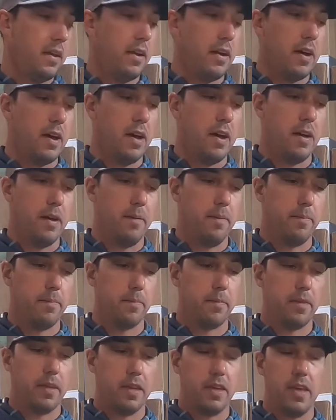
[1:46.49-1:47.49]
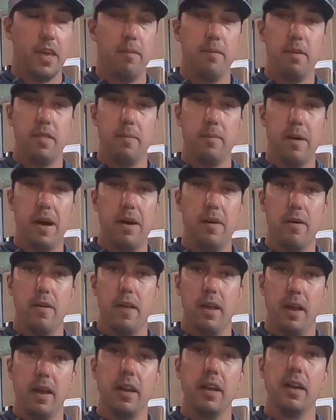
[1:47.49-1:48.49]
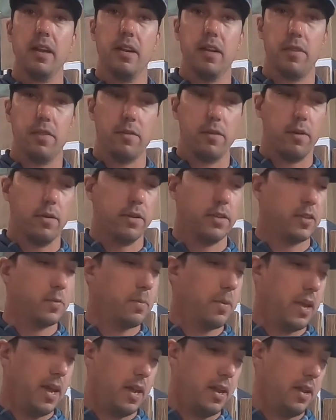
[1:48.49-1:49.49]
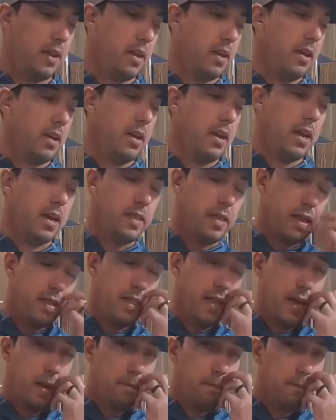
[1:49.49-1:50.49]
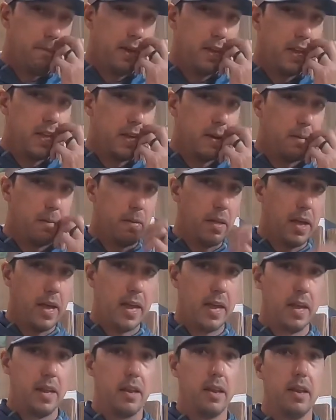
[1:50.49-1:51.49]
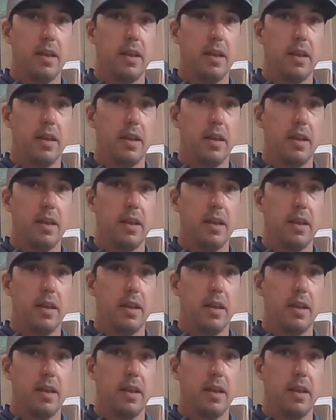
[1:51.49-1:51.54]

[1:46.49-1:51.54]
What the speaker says: It gave me the power that I needed to throw this bait. And then that medium light